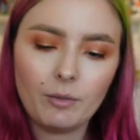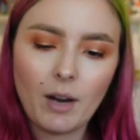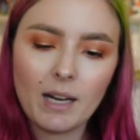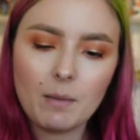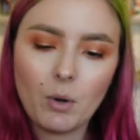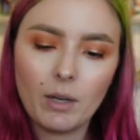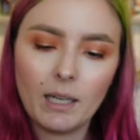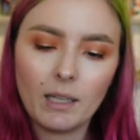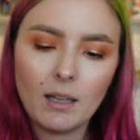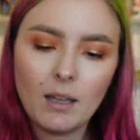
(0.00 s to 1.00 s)
Friday
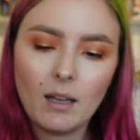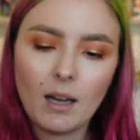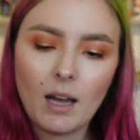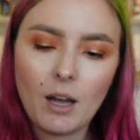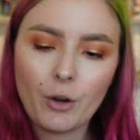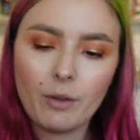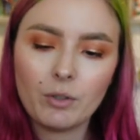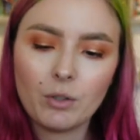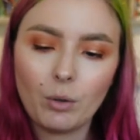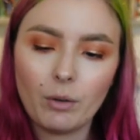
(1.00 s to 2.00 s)
morning, a hungover
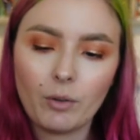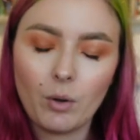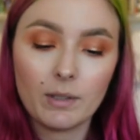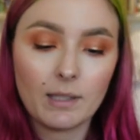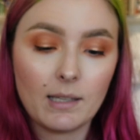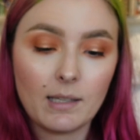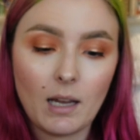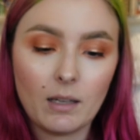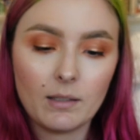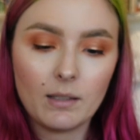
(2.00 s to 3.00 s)
tour of Gorky's
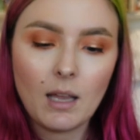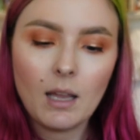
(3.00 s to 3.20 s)
house.